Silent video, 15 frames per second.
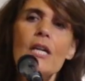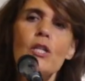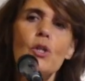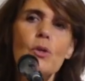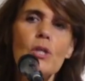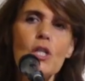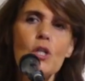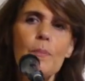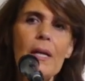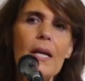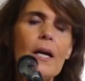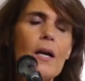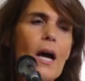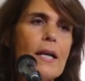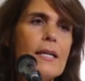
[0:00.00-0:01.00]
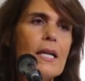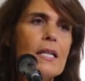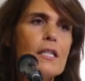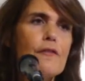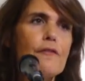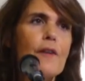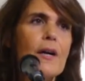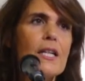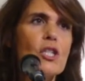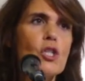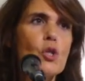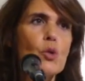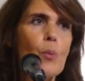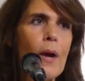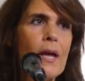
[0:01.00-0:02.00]
So this pillar
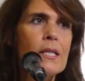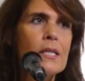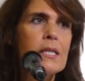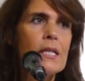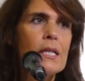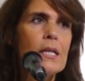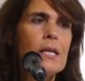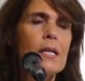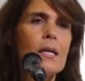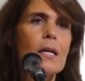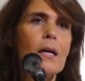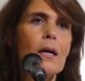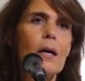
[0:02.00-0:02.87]
identifies 20